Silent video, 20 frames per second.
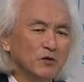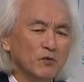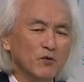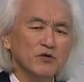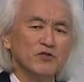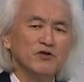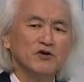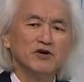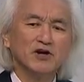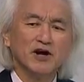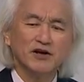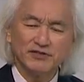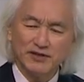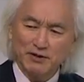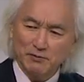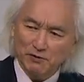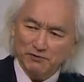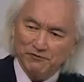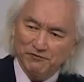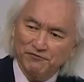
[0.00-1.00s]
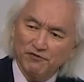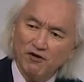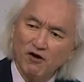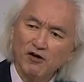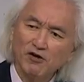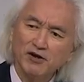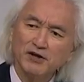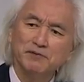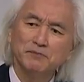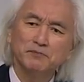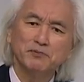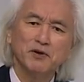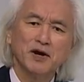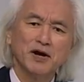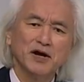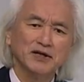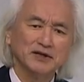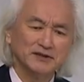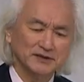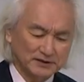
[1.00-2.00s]
whether or not they will fall in
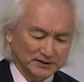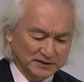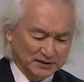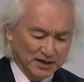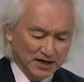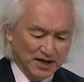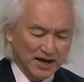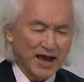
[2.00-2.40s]
price.